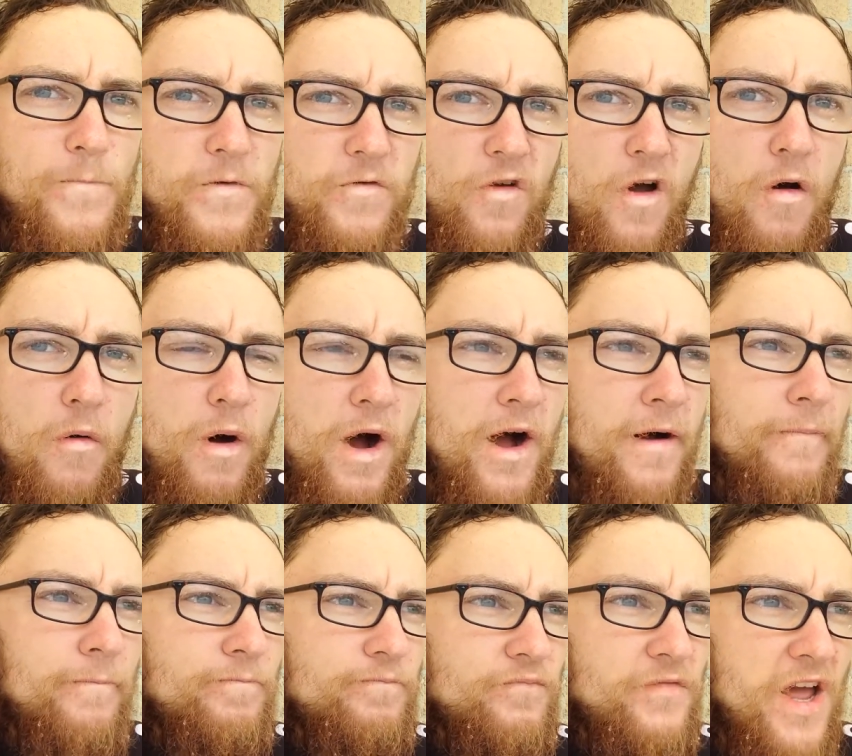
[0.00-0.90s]
So,
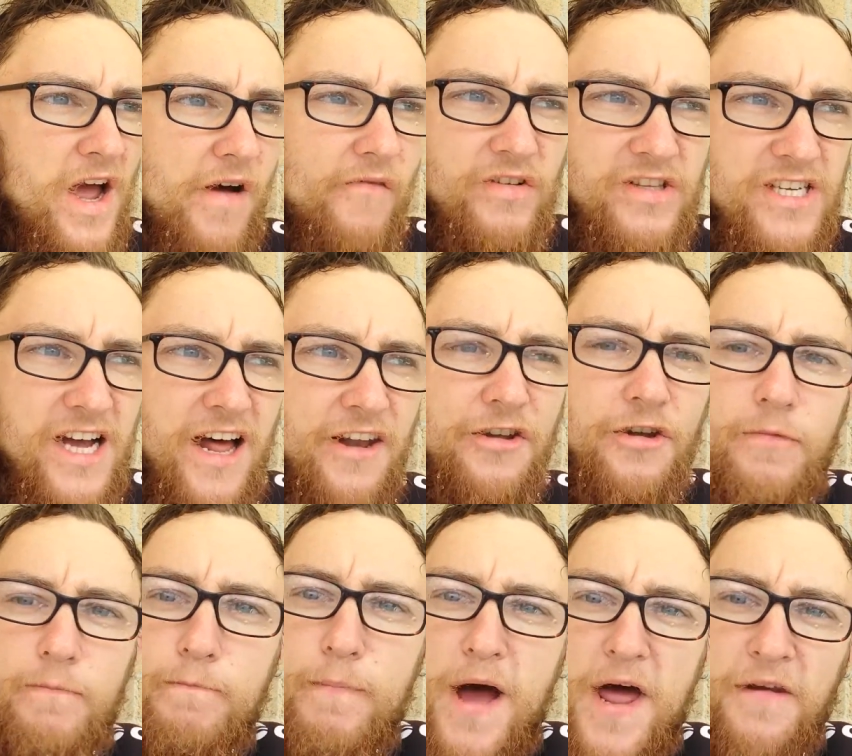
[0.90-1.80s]
um, yeah, the
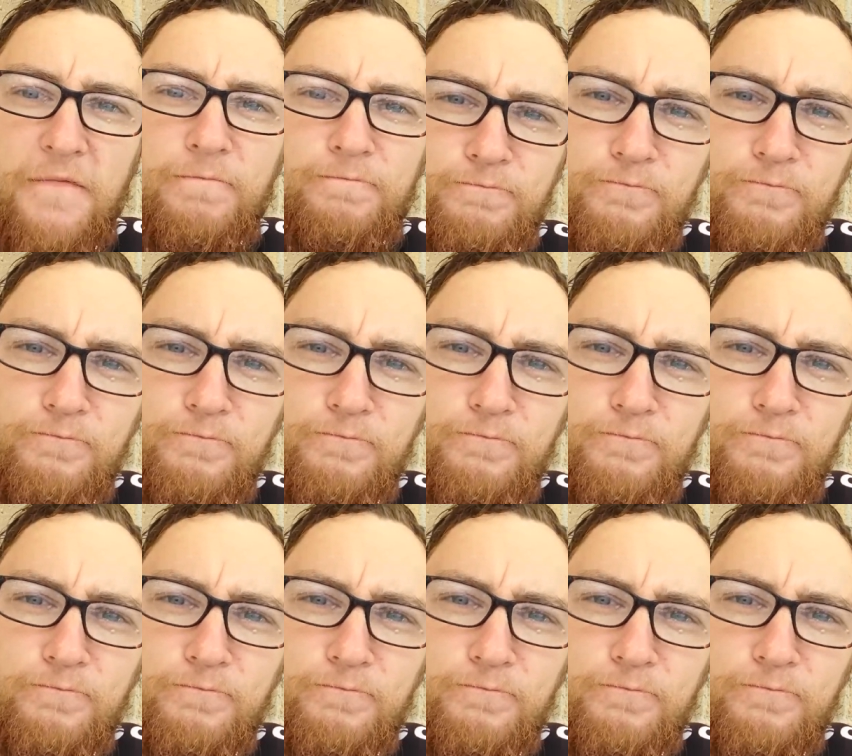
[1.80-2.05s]
tandem men